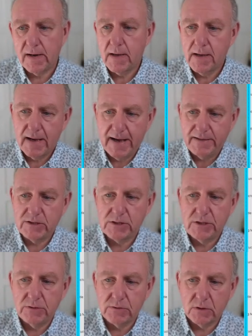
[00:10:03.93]
I just
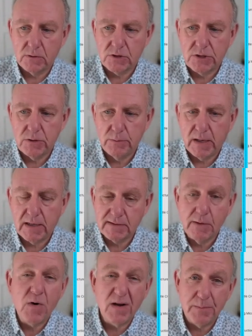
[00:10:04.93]
use those two because I
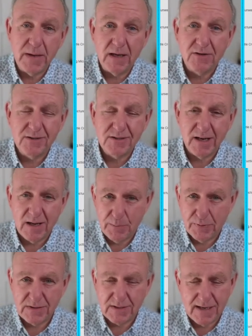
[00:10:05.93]
wanted to be interesting and
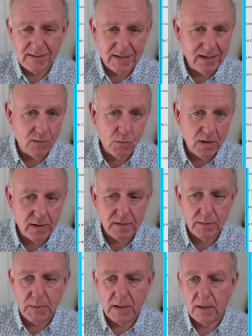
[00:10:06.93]
precise. I didn't want it to
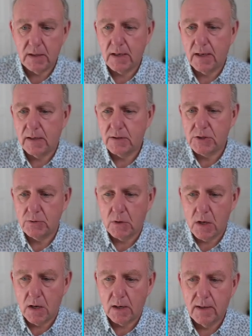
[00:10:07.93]
be too
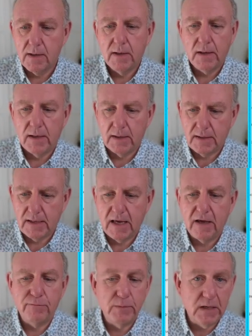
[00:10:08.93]
long. It
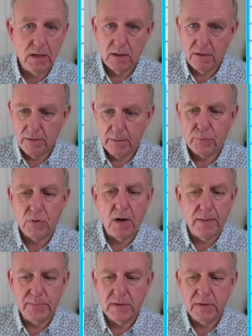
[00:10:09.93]
gave me the prompt.